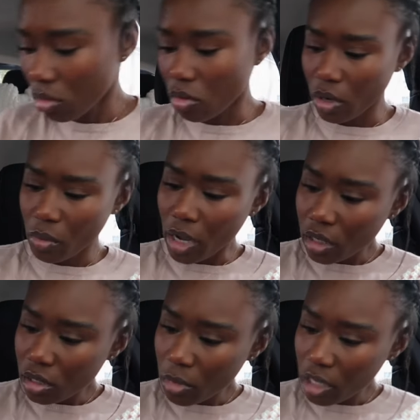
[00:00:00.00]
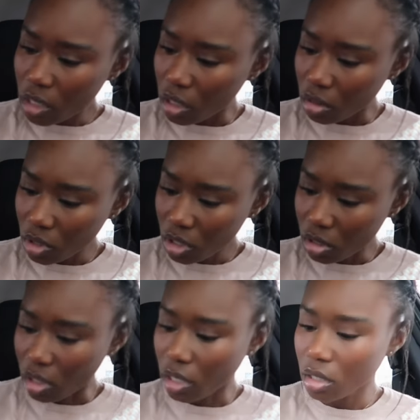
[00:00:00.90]
crazy. Why is my car, what is
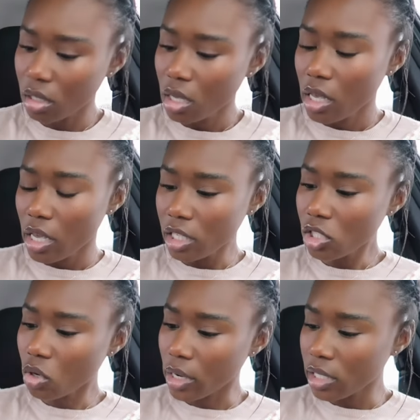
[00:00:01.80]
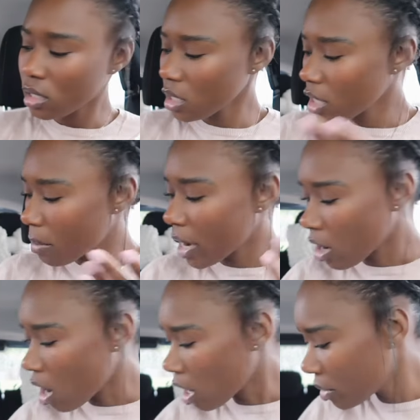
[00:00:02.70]
that? It's crazy that my
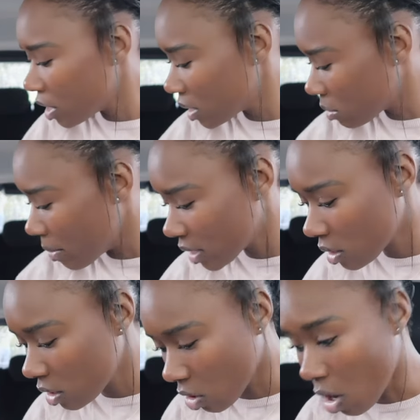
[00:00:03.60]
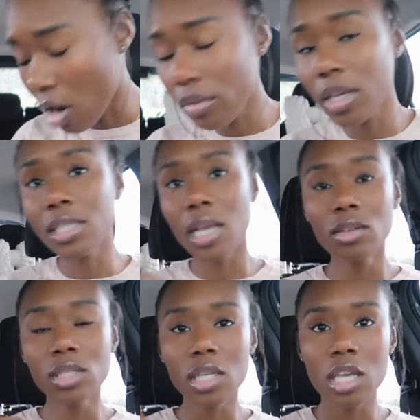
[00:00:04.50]
car be this messy so often, because I
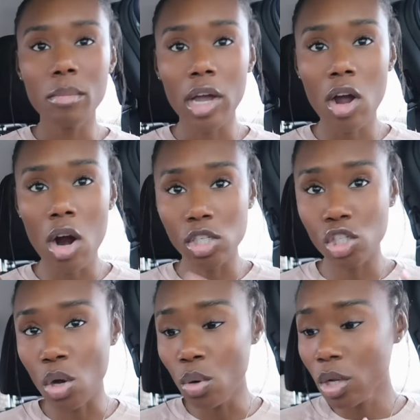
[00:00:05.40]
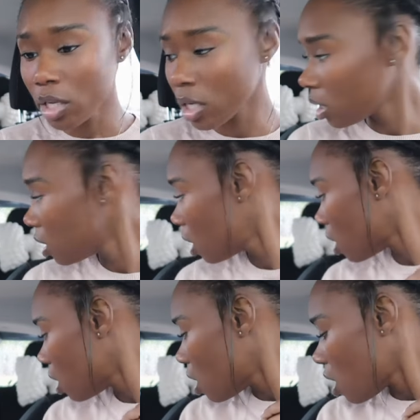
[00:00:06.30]
used to keep my car so clean
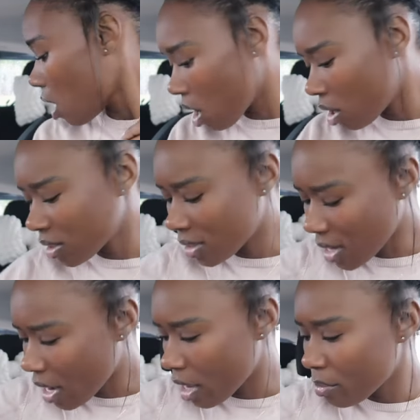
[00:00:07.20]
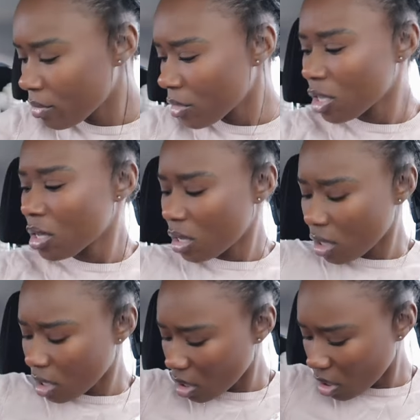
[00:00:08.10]
all the time,
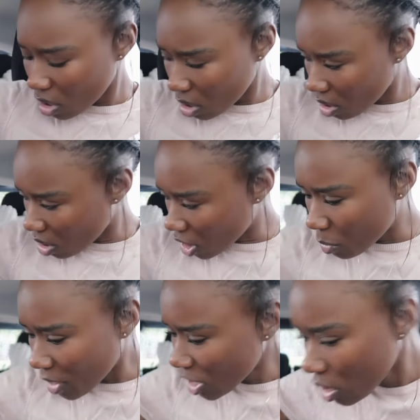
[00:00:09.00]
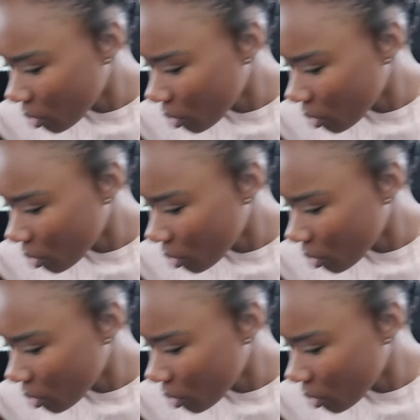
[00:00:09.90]
especially